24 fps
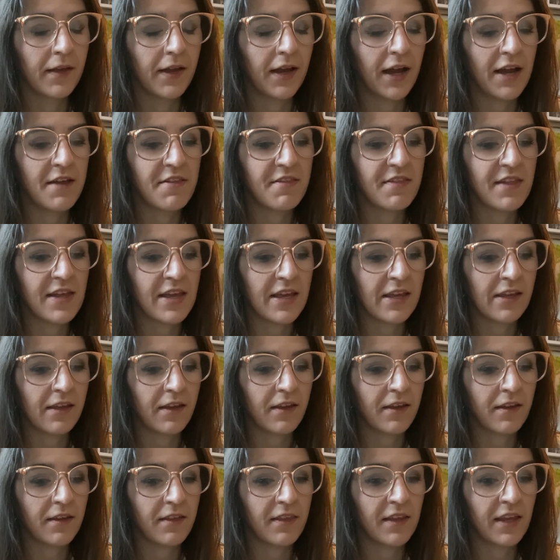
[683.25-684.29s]

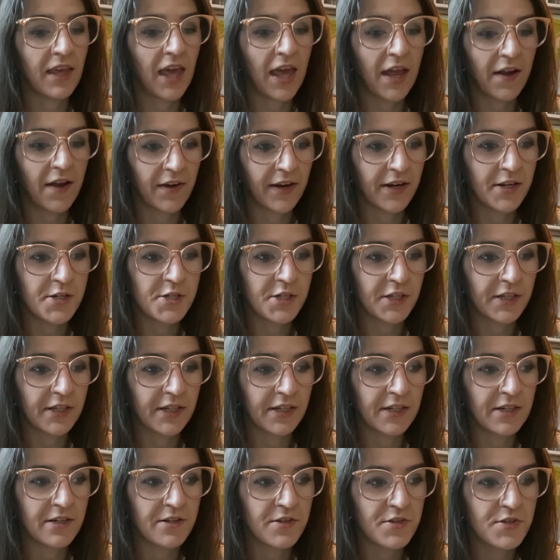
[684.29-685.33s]
think the
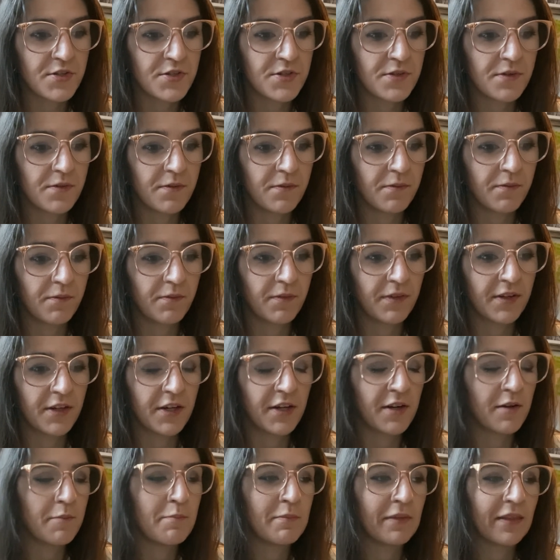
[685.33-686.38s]
characters,
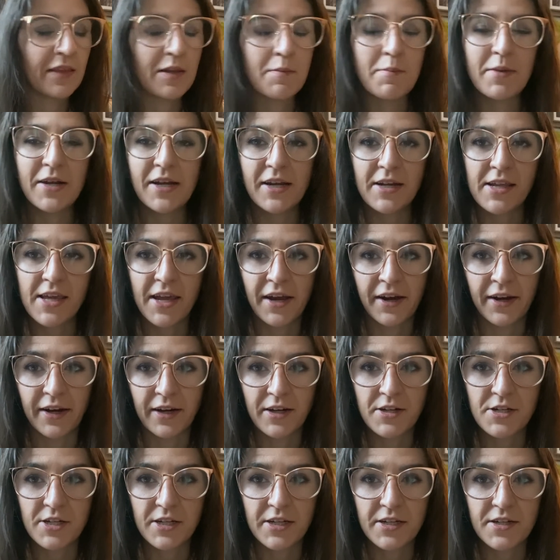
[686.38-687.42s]
they're limited
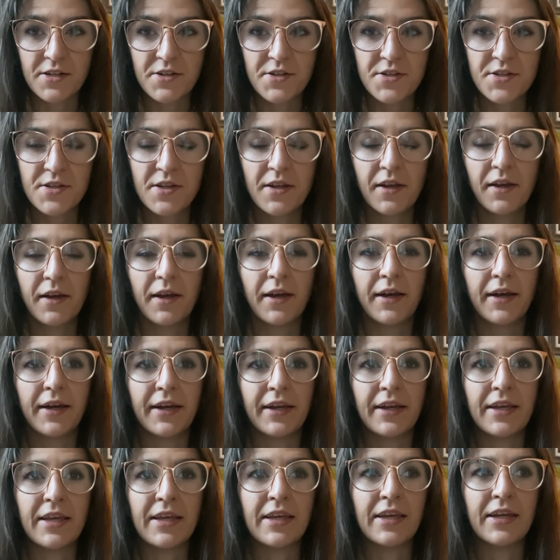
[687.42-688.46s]
characters,
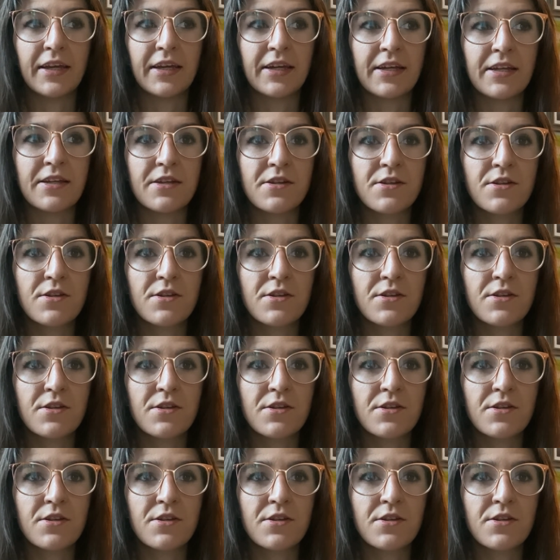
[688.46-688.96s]
and